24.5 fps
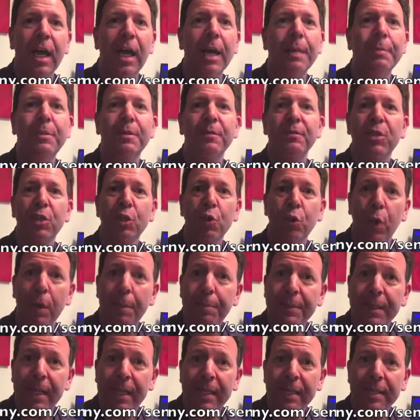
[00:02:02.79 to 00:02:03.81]
types of
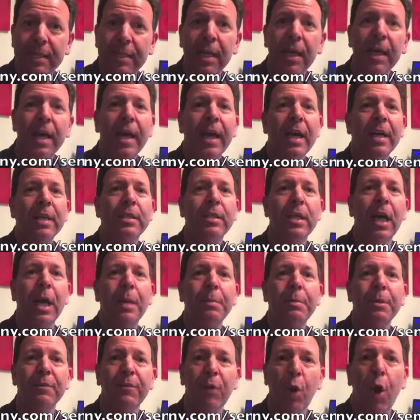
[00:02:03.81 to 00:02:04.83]
scriptings and
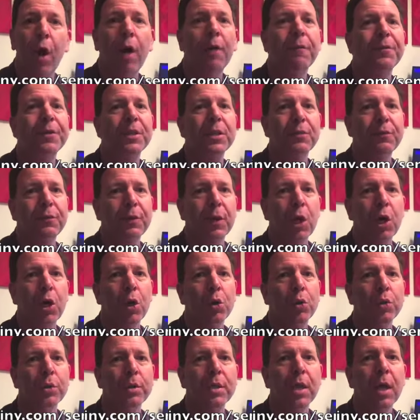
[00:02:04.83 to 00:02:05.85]
types of office
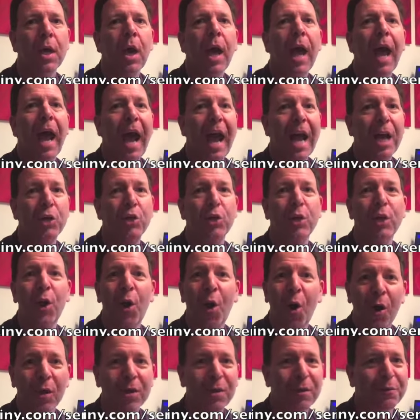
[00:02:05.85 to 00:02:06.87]
flows actually
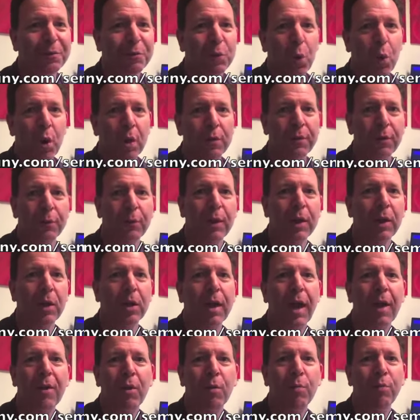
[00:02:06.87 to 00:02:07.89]
on the floor of a real
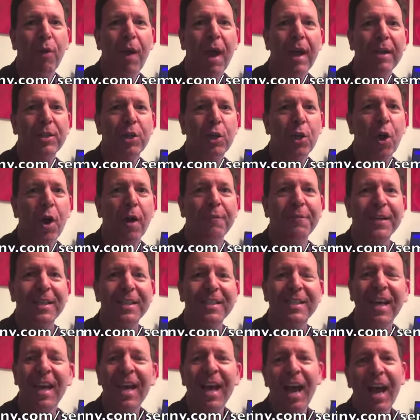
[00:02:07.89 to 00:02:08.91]
chiropractic
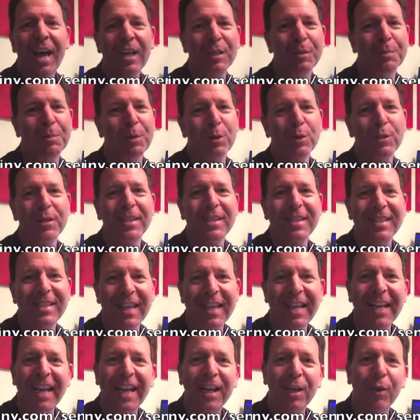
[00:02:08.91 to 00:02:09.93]
office as opposed to
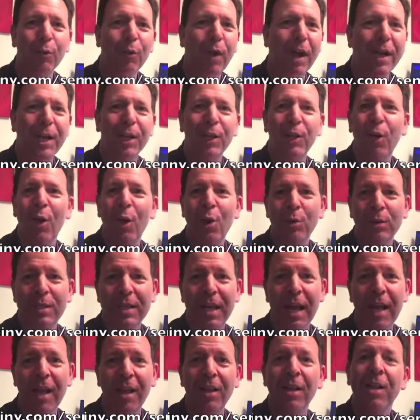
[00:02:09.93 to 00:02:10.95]
sitting in a regular
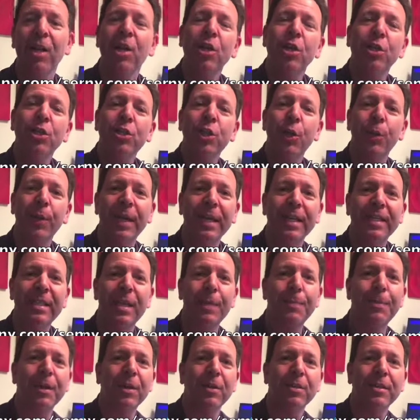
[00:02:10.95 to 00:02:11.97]
hotel doing a
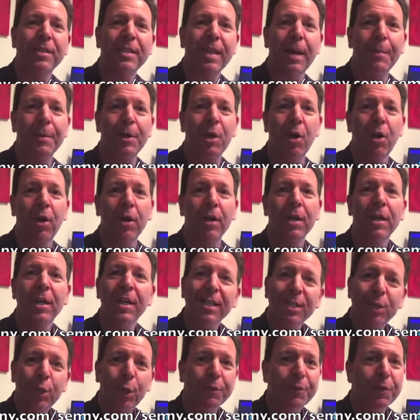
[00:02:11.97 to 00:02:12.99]
typical seminar.
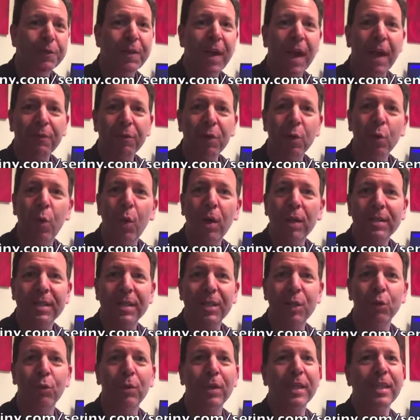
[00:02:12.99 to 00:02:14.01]
So if you've ever
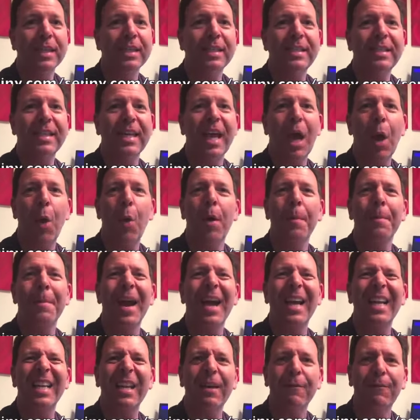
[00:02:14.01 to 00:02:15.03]
wanted to really see how a
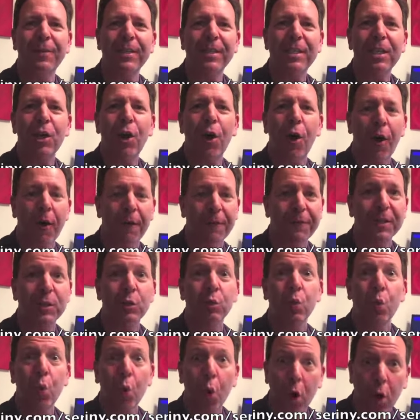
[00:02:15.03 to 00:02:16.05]
magnificent office
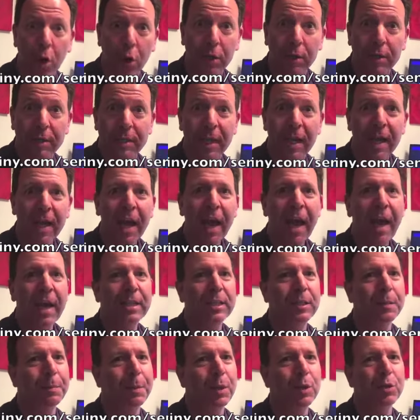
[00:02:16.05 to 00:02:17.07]
works
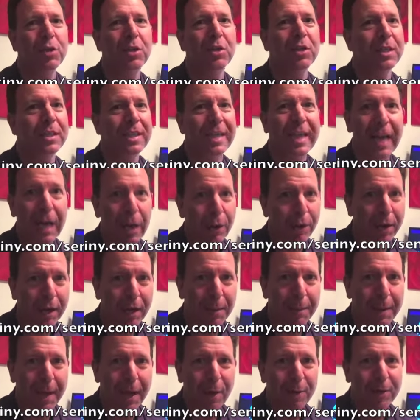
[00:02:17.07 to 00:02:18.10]
as opposed to just hearing
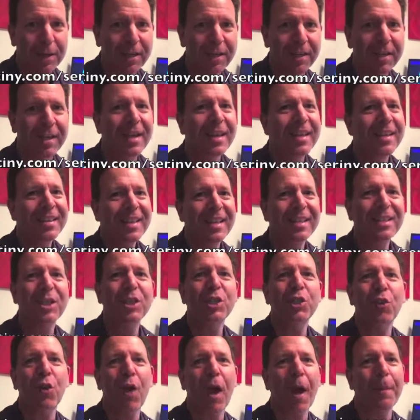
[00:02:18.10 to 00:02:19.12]
about it, this
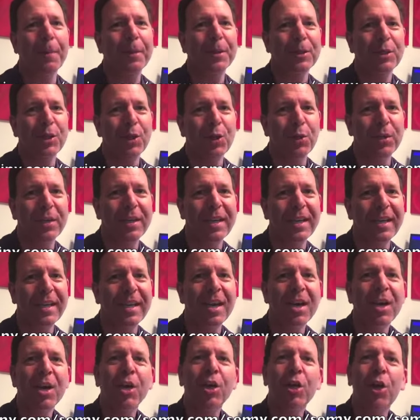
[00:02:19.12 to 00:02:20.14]
is your
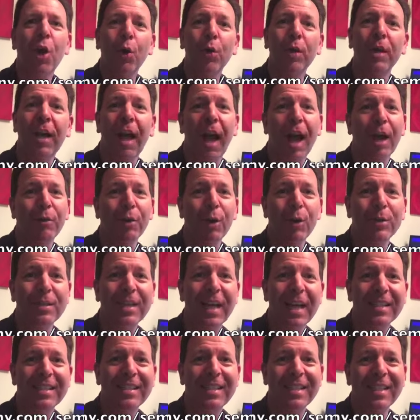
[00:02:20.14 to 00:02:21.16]
opportunity. Go to
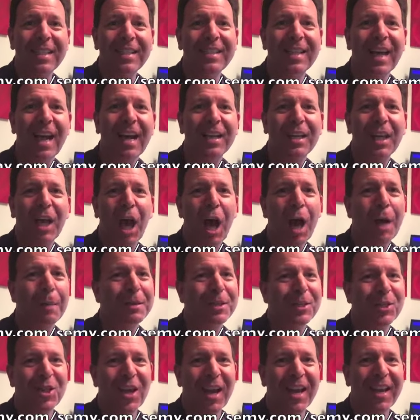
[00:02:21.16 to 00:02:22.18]
chirodestiny.com
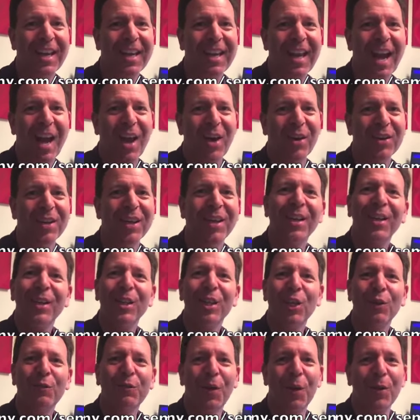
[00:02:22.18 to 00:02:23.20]
and check it out.
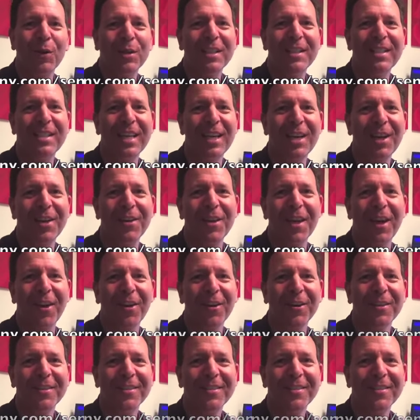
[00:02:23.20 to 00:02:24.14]
Look forward to seeing you there.